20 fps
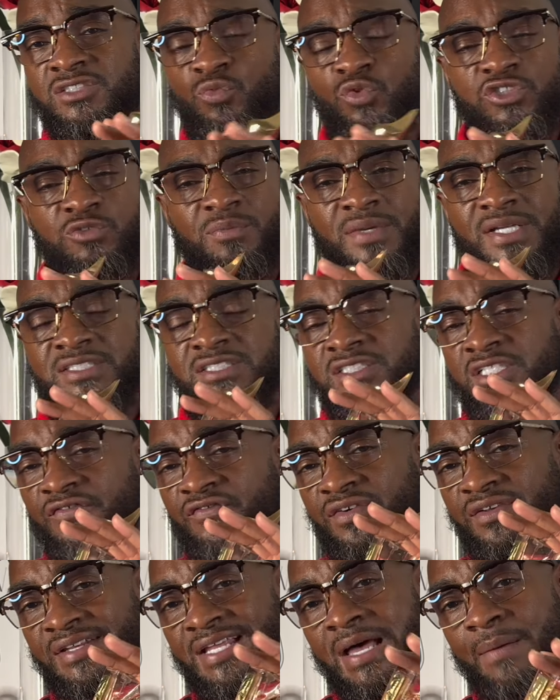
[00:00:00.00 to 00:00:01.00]
which makes it a
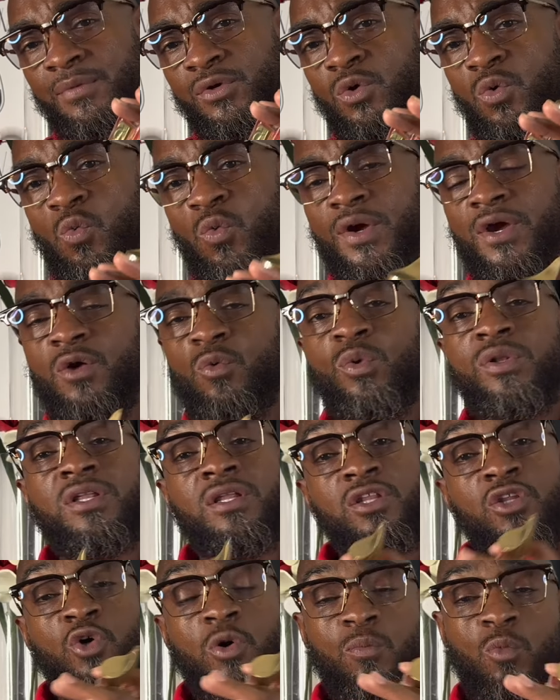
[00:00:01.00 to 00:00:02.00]
phenomenal wear with a
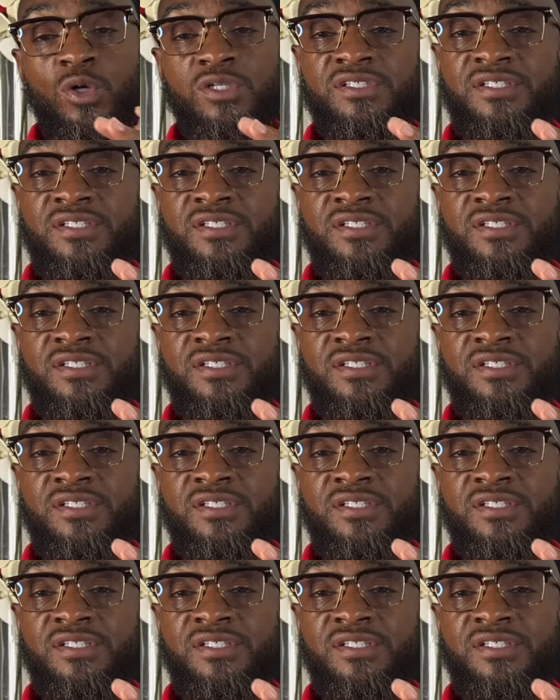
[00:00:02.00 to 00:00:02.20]
little more